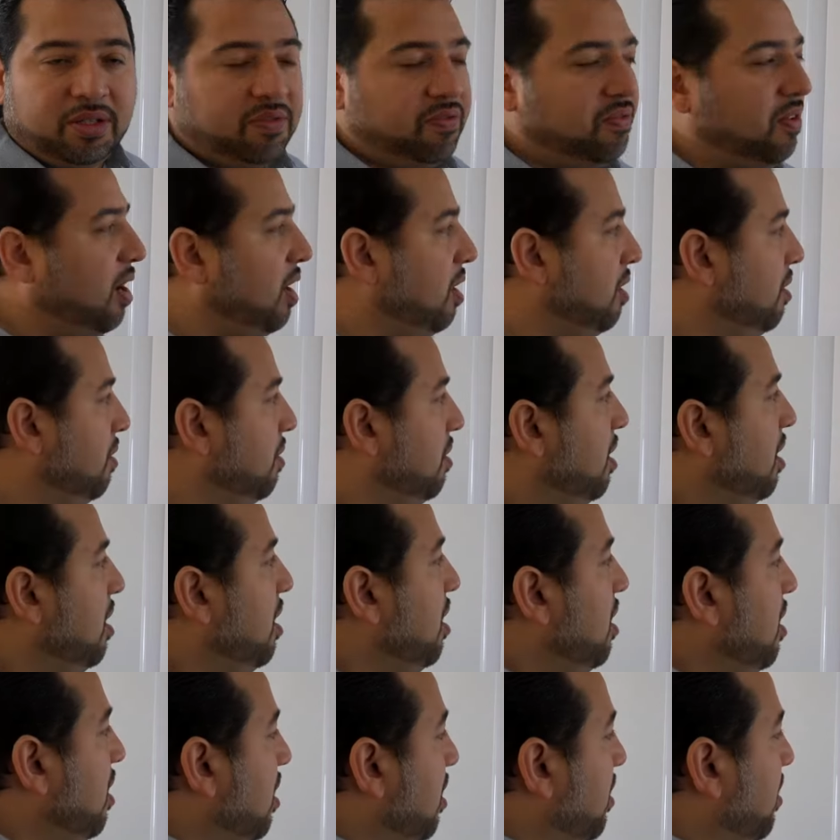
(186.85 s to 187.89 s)
followed.
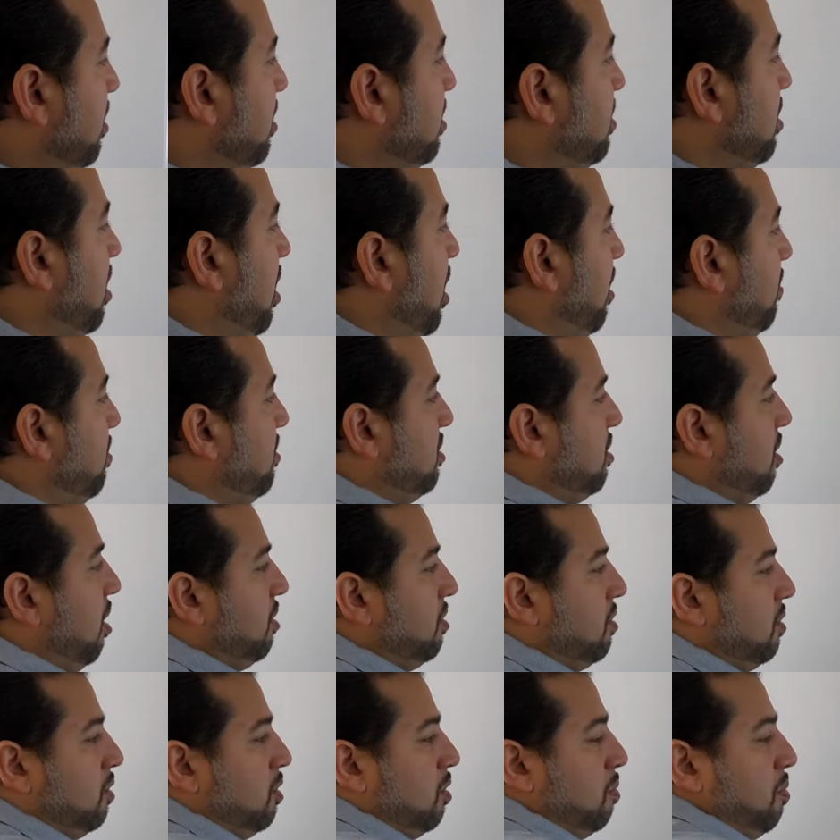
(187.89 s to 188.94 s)
Their job is
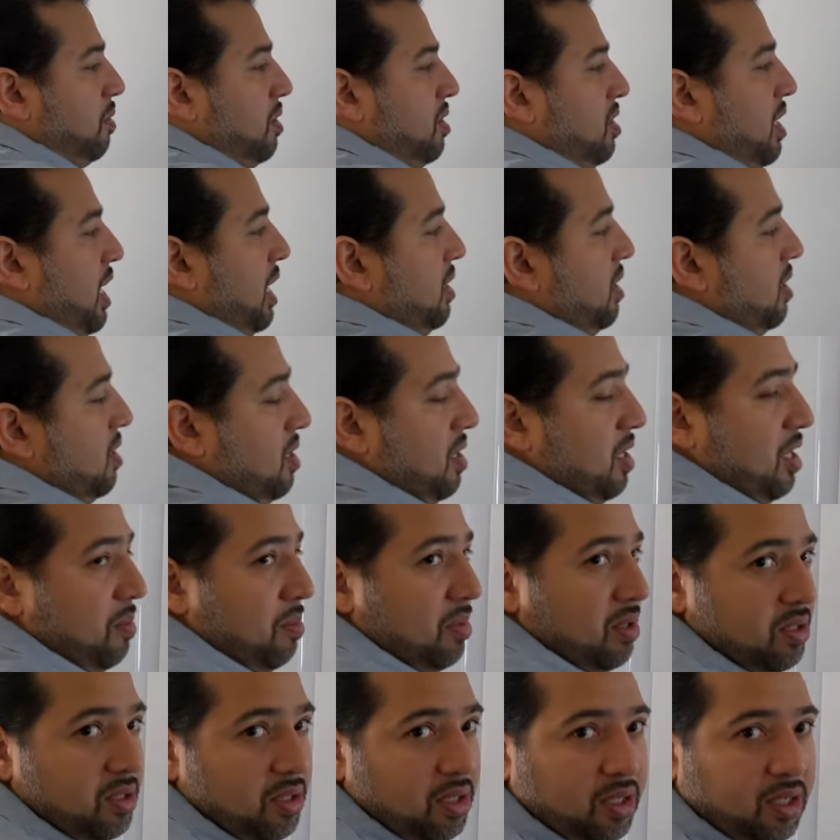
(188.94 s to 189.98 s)
also to protect the team
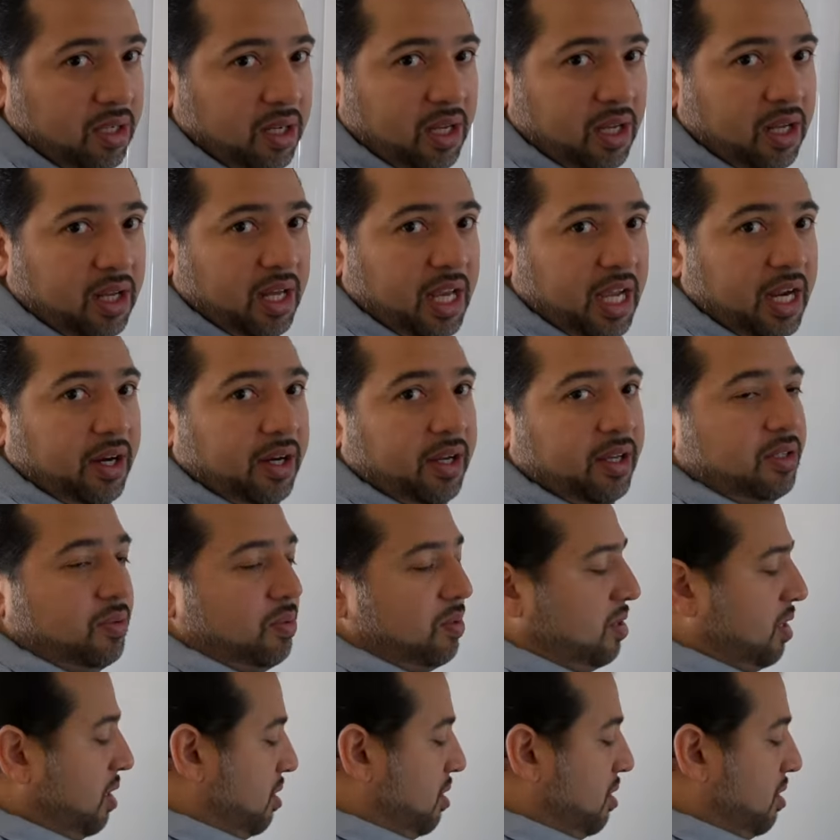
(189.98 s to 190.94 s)
in certain areas, which I'll